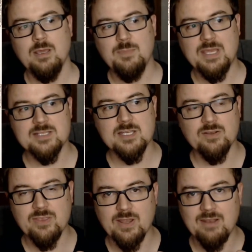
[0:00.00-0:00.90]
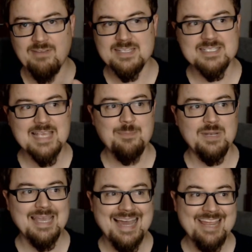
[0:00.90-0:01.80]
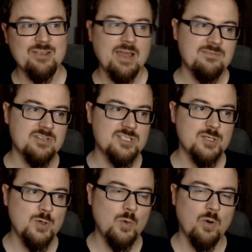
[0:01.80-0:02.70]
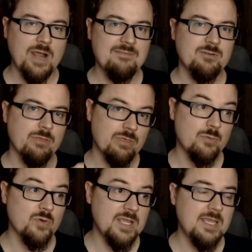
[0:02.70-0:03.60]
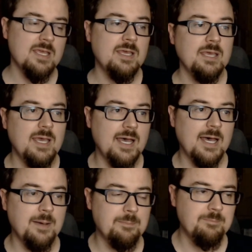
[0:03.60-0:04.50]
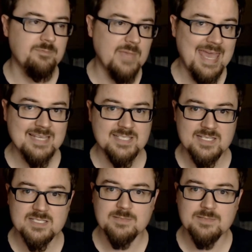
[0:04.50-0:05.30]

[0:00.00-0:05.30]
because an event is happening either after 2 or after 3 hexes,